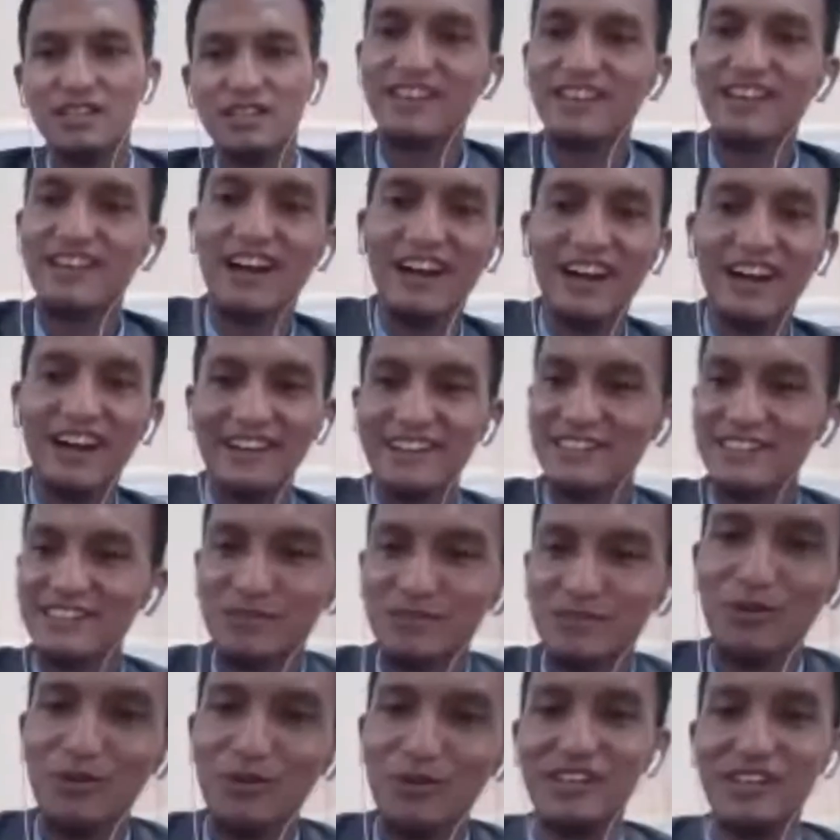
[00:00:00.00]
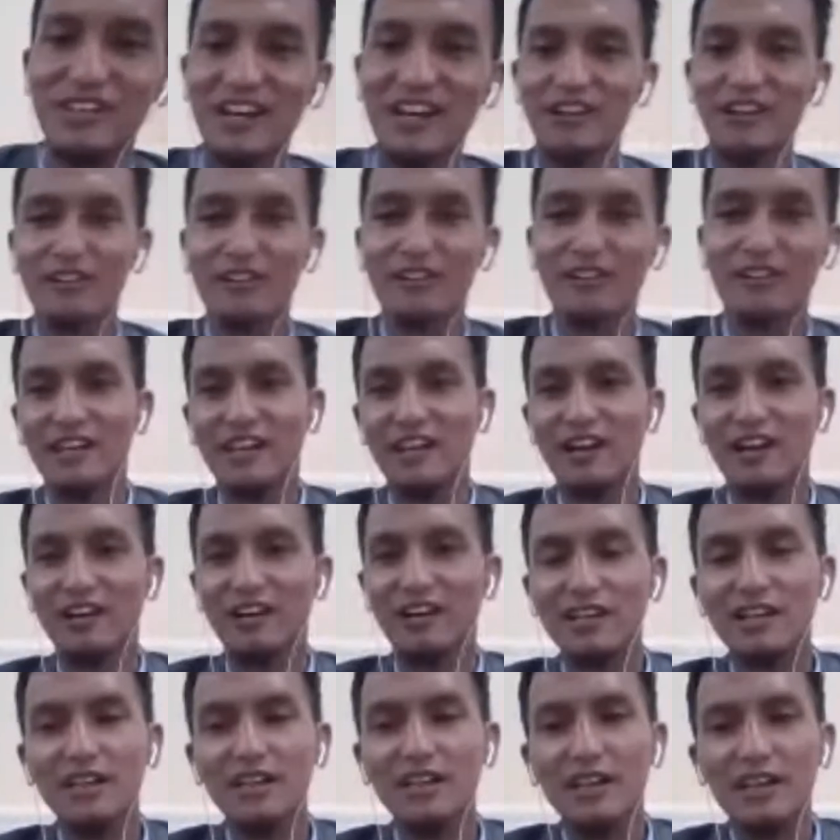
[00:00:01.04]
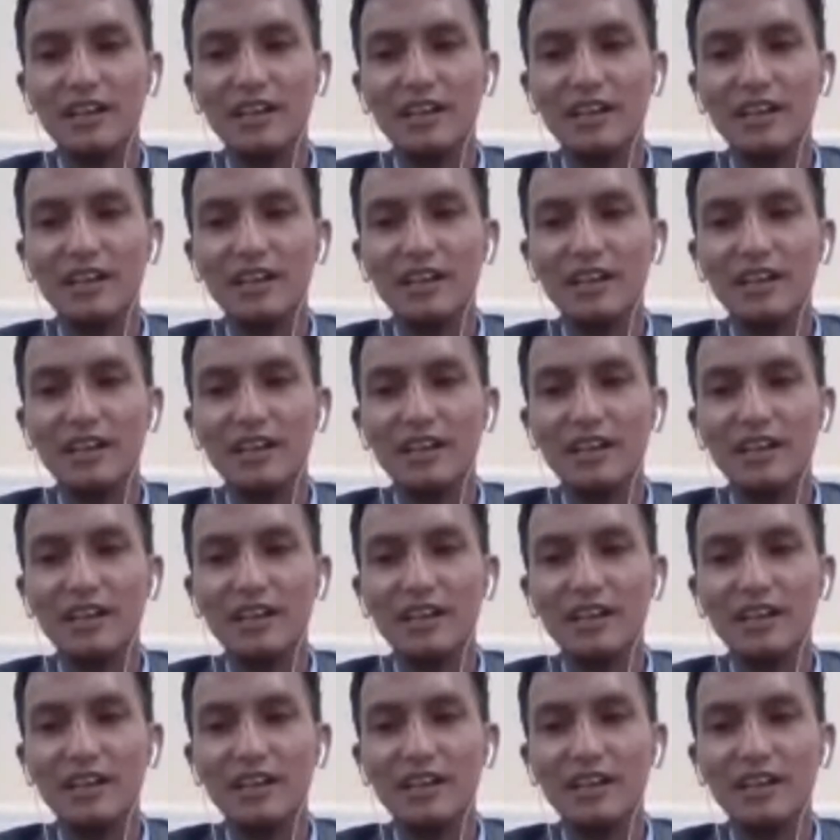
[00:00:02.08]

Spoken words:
it's more than an hour.